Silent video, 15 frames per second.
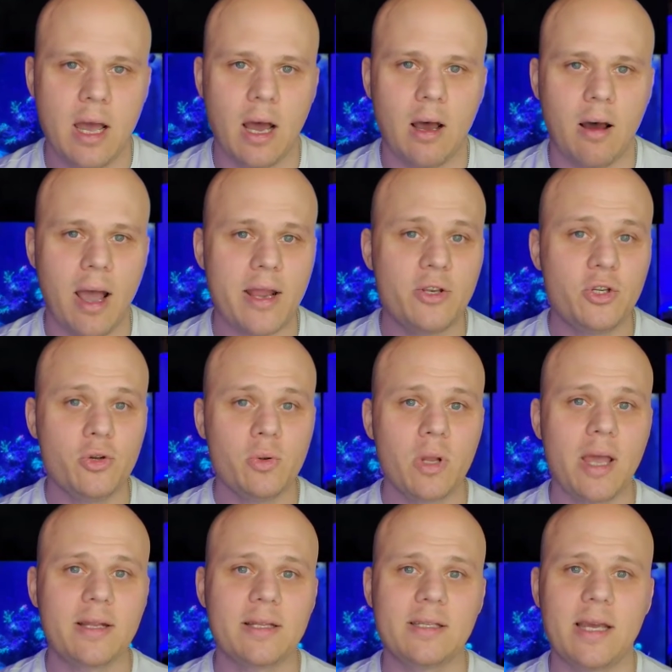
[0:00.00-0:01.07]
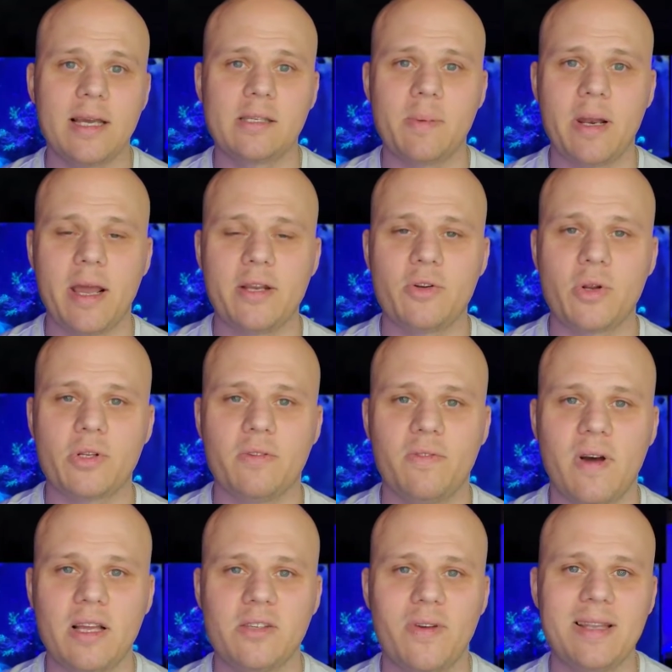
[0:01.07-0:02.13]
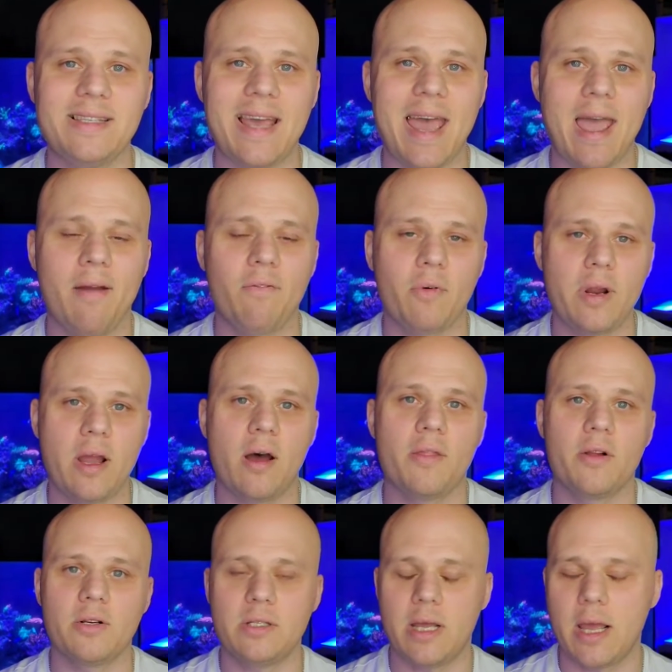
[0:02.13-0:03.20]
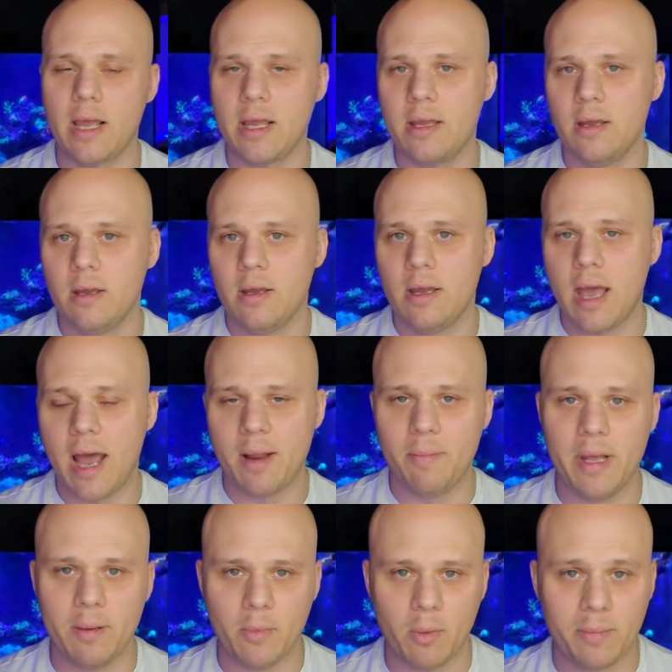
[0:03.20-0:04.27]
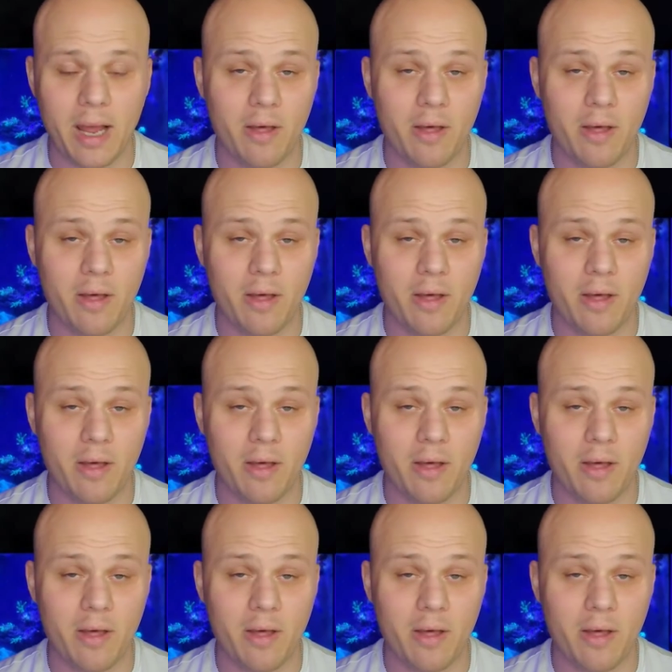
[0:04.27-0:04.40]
I do like to test my nitrates and phosphates every other day at a minimum.